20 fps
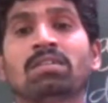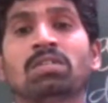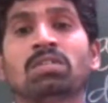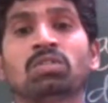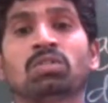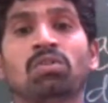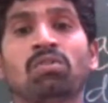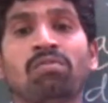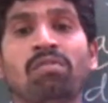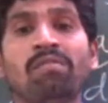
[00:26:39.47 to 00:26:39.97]

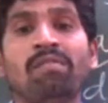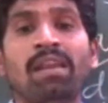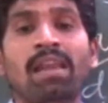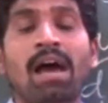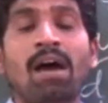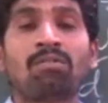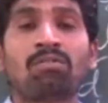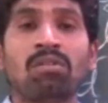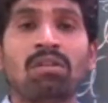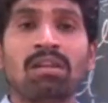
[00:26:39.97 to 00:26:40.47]
So we will
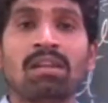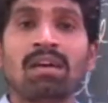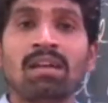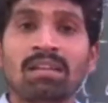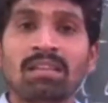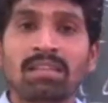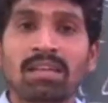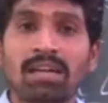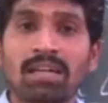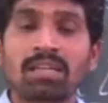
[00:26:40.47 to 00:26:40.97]
have to
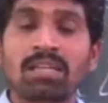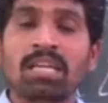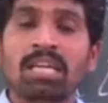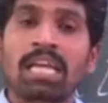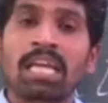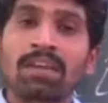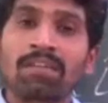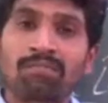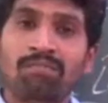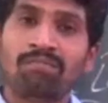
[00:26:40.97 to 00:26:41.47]
learn
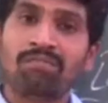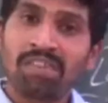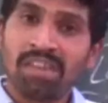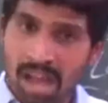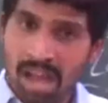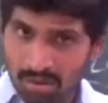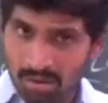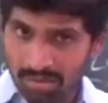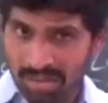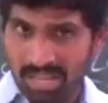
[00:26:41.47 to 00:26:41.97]
that if we
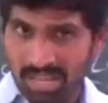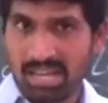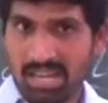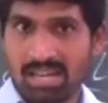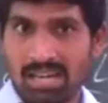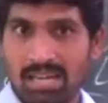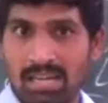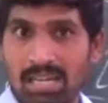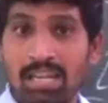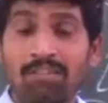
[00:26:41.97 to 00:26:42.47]
have
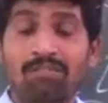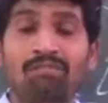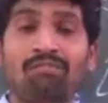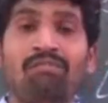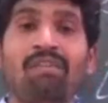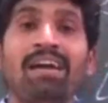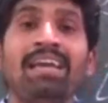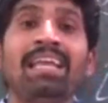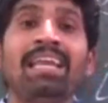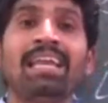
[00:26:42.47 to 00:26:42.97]
taken,
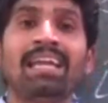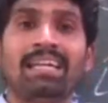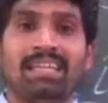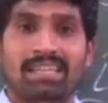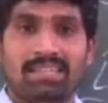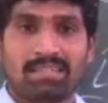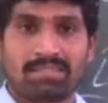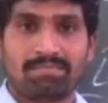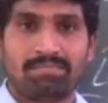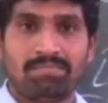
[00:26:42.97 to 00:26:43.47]
if
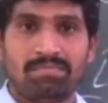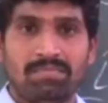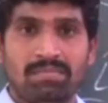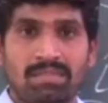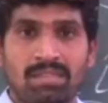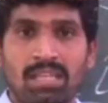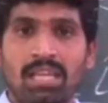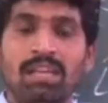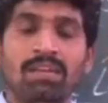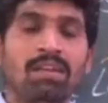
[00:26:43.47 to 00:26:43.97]
violent,
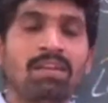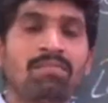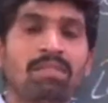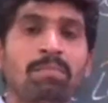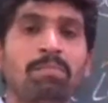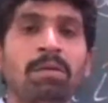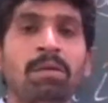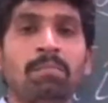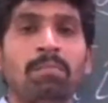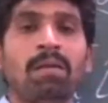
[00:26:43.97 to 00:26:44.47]
if
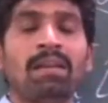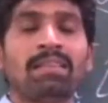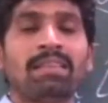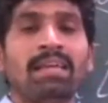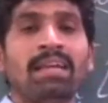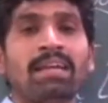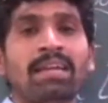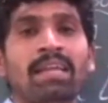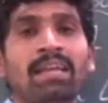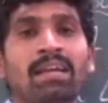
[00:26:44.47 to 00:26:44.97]
the people
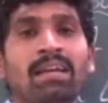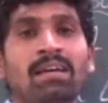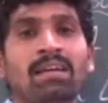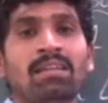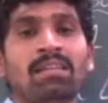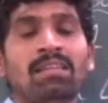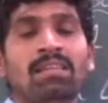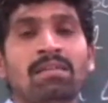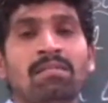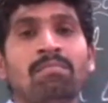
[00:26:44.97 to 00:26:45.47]
they
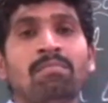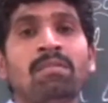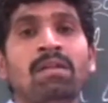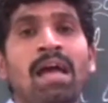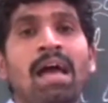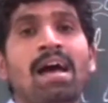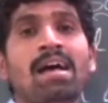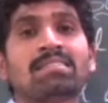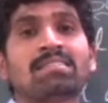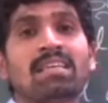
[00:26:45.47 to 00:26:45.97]
taken them
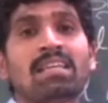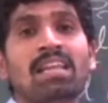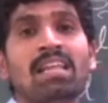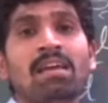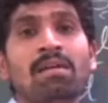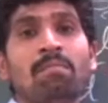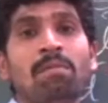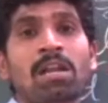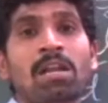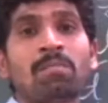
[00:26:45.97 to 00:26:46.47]
as a
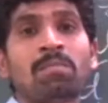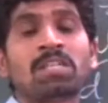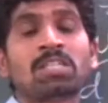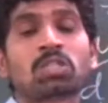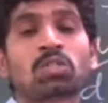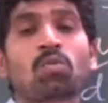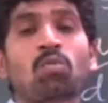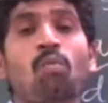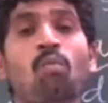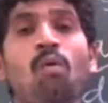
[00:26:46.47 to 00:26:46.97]
labor
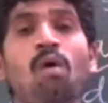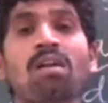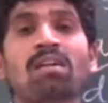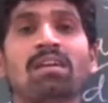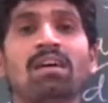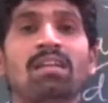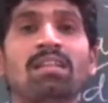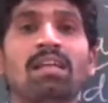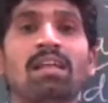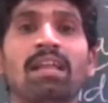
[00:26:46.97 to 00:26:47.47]
means
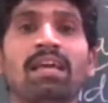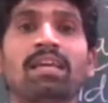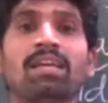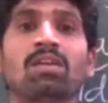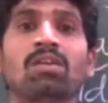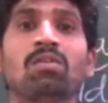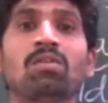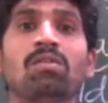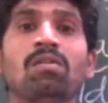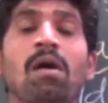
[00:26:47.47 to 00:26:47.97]
what are
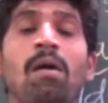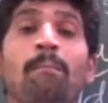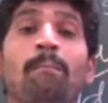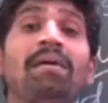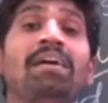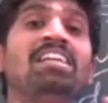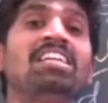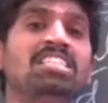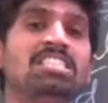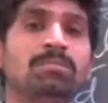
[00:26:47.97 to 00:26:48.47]
the
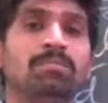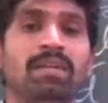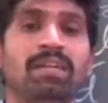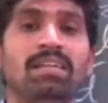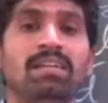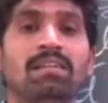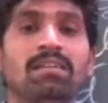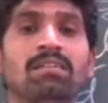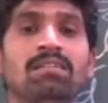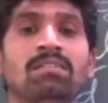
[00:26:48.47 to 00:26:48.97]

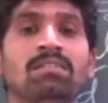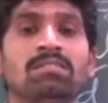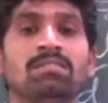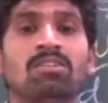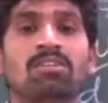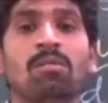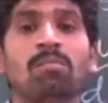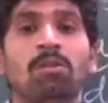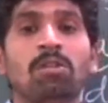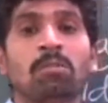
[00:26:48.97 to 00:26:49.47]
punishment.
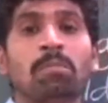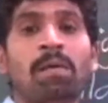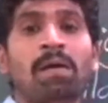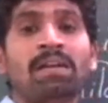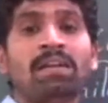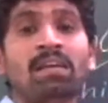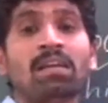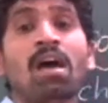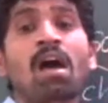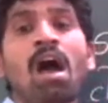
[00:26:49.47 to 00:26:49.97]
So come to the
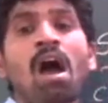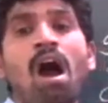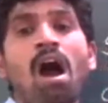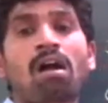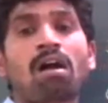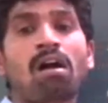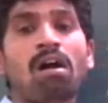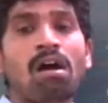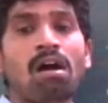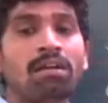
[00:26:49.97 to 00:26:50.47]
point here,
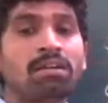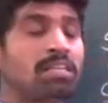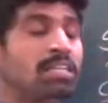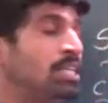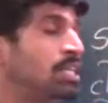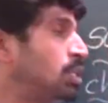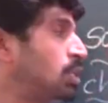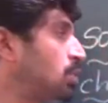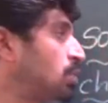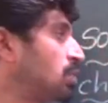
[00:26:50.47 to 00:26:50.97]

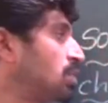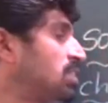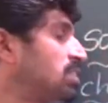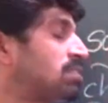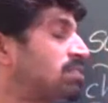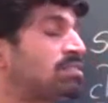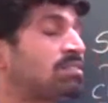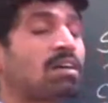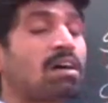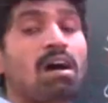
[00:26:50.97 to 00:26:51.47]
according to
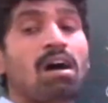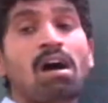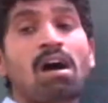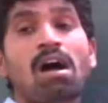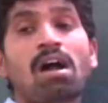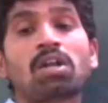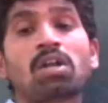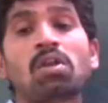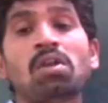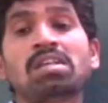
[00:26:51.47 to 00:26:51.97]
this
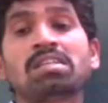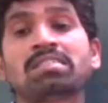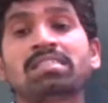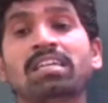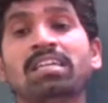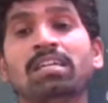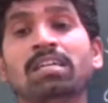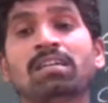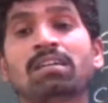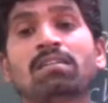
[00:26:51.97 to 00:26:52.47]

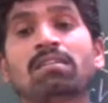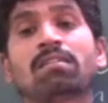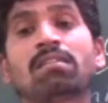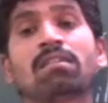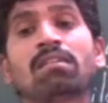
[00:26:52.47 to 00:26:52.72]
adolescent